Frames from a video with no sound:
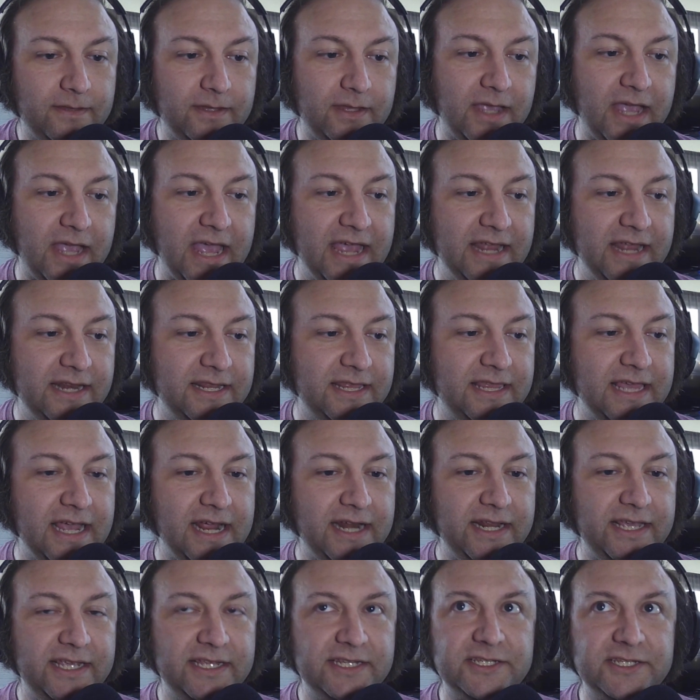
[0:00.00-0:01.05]
And
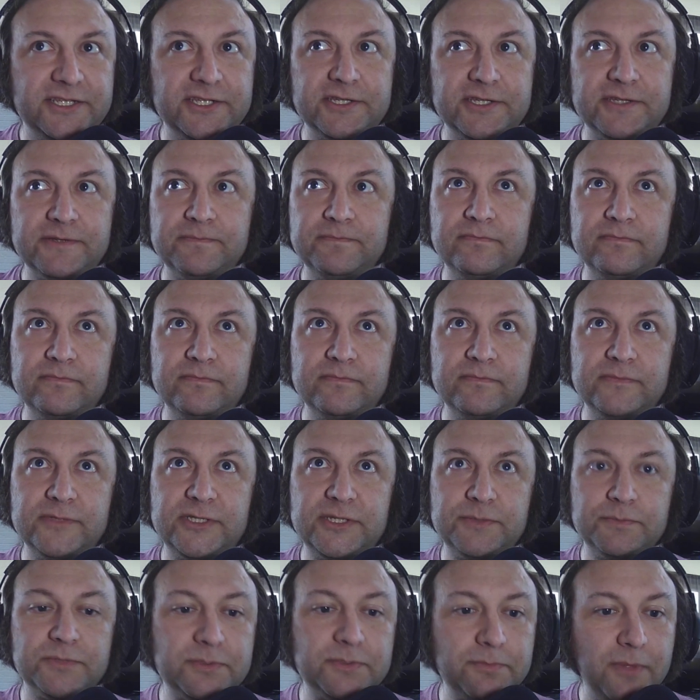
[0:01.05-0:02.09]
that is
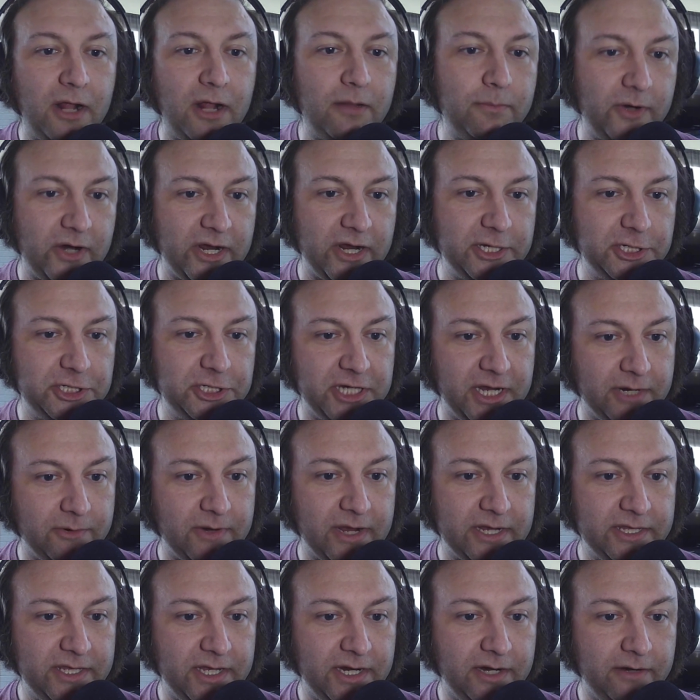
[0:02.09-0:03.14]
some small brain shit
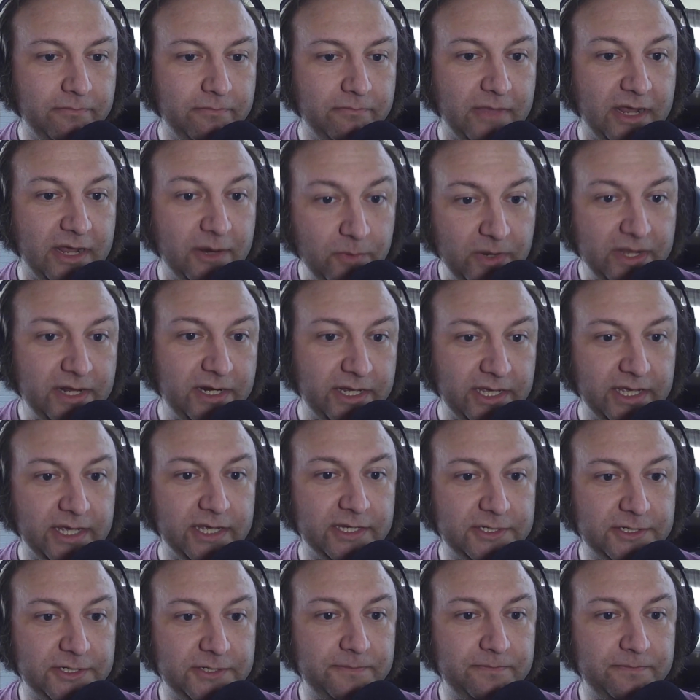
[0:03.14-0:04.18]
right there. It really
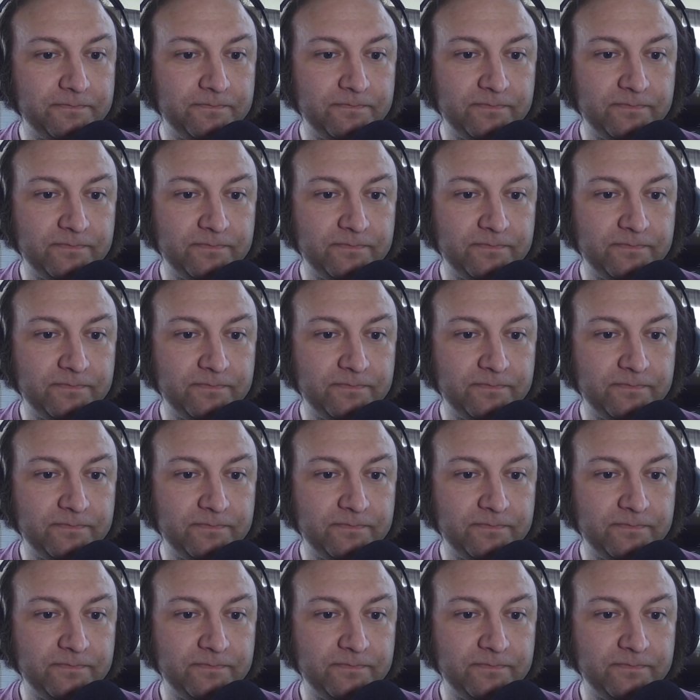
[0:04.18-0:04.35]
is.